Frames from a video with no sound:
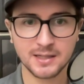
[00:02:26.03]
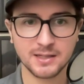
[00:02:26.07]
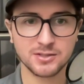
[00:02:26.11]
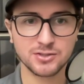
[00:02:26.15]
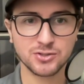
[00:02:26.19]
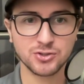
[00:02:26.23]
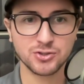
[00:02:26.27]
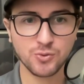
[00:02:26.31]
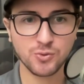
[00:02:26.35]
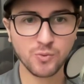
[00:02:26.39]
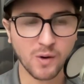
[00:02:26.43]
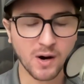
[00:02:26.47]

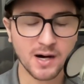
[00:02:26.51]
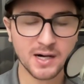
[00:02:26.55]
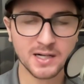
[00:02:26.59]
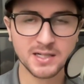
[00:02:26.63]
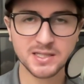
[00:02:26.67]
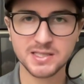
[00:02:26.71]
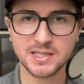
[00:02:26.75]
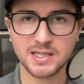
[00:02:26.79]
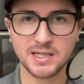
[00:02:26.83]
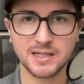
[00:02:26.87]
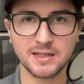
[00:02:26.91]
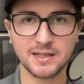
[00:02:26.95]
two
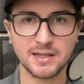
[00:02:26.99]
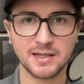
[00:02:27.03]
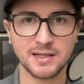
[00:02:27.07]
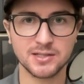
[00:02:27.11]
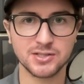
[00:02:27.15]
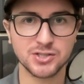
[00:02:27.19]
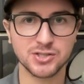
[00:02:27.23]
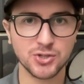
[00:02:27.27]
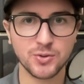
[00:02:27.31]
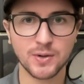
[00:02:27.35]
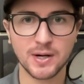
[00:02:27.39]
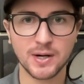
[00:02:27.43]
walks, and then a
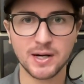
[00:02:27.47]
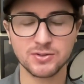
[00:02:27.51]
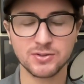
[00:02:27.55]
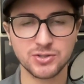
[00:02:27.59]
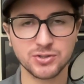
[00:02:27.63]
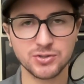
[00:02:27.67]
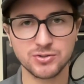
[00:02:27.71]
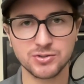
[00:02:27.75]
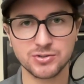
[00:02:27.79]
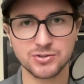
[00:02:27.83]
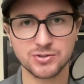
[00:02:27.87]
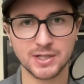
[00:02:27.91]
two-out,
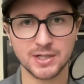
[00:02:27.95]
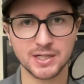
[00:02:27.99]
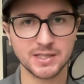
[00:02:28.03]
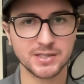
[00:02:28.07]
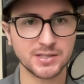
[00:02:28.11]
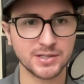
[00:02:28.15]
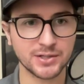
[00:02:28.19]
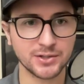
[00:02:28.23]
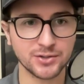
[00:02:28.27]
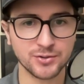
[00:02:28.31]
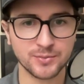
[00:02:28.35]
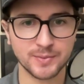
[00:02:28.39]
two-strike
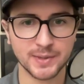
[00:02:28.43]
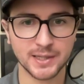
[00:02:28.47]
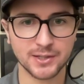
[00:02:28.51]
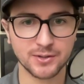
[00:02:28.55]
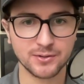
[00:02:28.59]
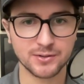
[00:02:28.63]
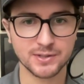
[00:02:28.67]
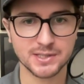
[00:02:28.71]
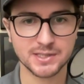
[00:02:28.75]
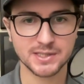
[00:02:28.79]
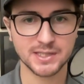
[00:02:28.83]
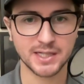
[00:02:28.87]
single by
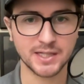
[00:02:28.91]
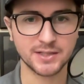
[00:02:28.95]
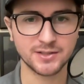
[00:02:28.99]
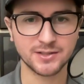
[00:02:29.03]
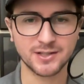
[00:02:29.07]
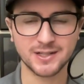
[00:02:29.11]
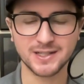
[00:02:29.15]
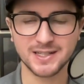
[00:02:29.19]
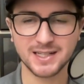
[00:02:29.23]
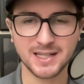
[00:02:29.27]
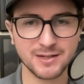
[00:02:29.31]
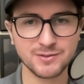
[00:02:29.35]
Chris Taylor,
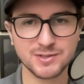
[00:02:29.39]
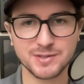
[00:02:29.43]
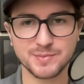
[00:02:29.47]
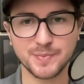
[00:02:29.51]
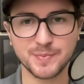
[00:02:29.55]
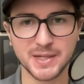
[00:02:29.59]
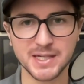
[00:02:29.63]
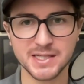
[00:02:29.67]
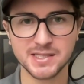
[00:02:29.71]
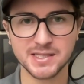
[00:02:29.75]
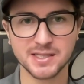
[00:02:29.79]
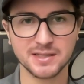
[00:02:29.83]
and that was
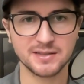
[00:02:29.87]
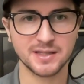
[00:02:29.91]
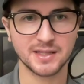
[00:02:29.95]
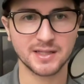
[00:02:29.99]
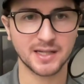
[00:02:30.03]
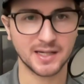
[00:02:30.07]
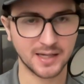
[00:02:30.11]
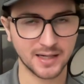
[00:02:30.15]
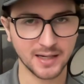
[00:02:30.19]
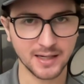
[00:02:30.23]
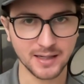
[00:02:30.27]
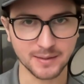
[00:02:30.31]
basically the
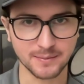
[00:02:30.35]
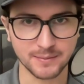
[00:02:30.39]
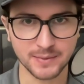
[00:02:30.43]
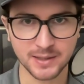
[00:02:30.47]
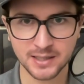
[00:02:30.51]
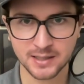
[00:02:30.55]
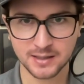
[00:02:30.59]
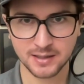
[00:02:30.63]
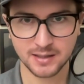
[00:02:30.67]
game.